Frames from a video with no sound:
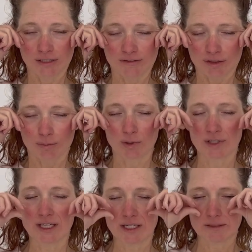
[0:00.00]
If you're
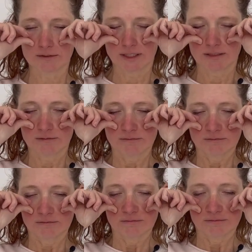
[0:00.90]
bullying, then
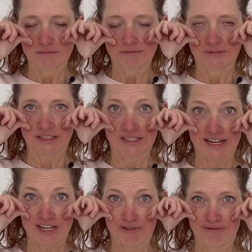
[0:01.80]
that's on you.